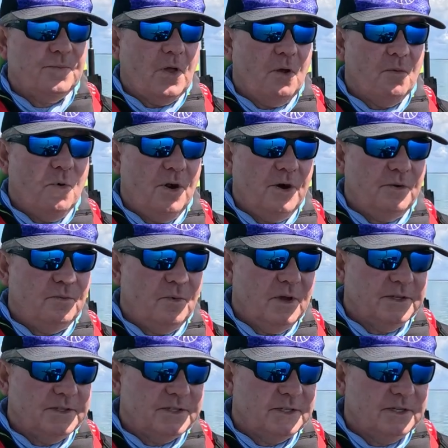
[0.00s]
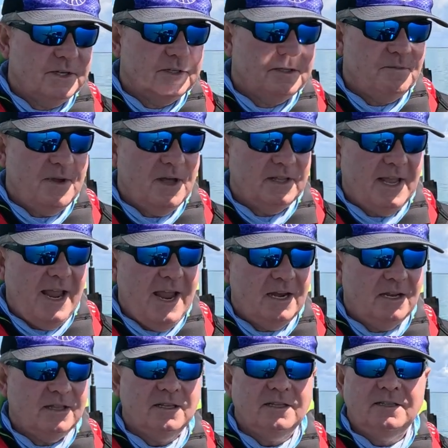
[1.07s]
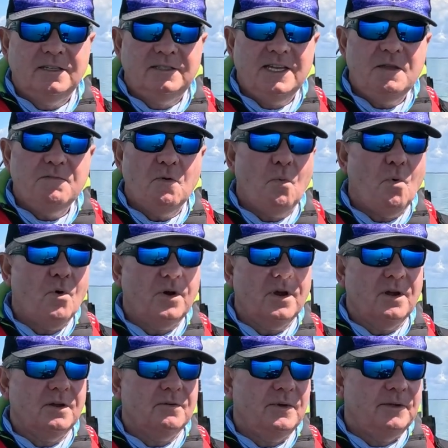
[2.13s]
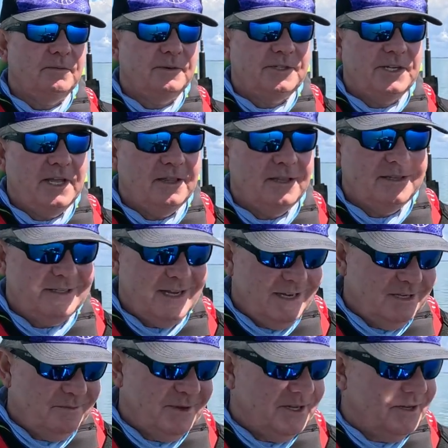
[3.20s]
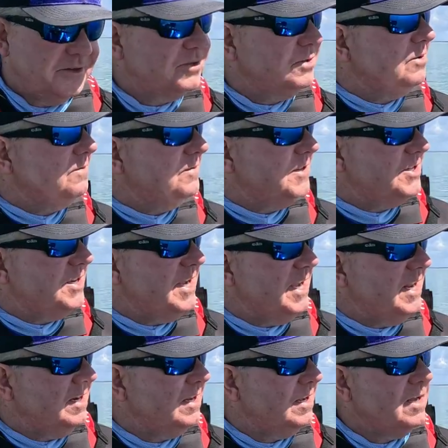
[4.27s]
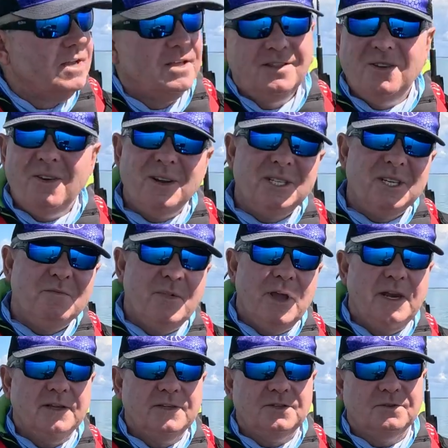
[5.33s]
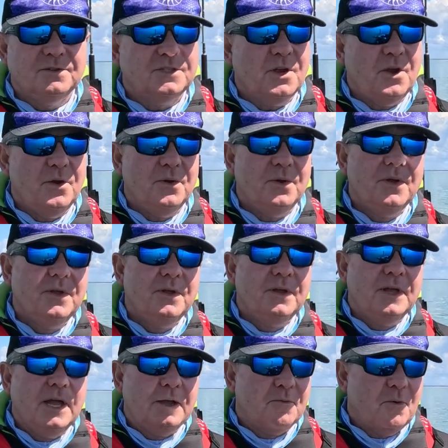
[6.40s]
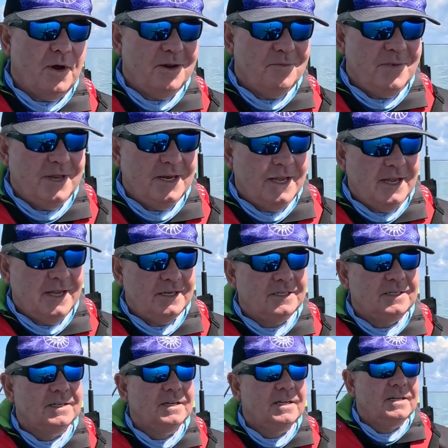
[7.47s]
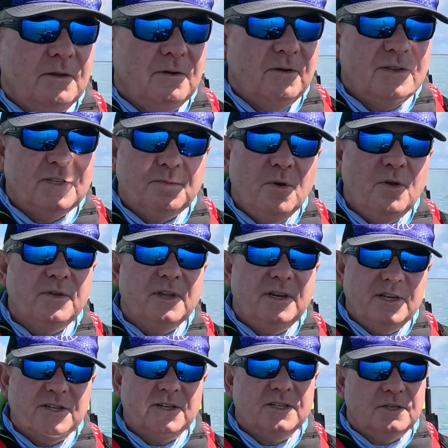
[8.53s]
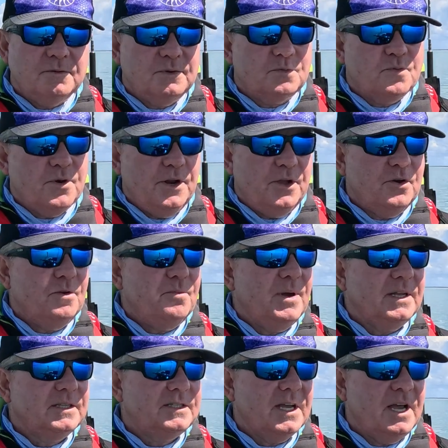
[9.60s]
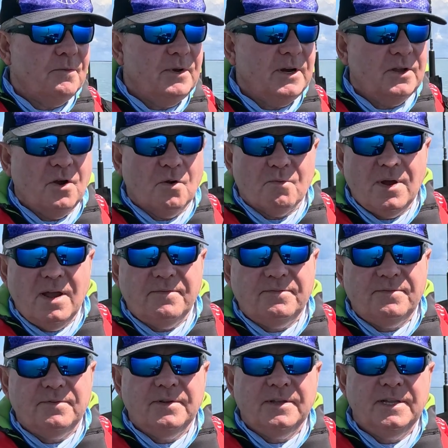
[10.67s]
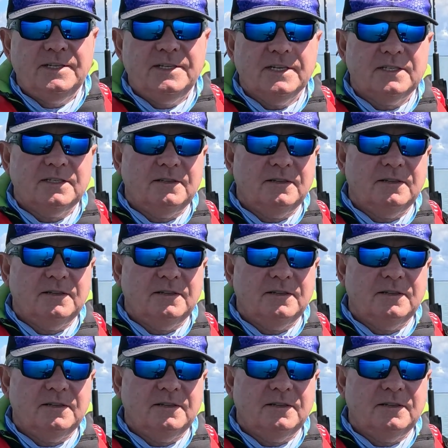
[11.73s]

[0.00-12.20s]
I wanted was to be able to handle the deeper water. We tend to be sort of fishing in 90 metres or so quite a bit, and in smooth conditions it was pretty good, but when it got rough it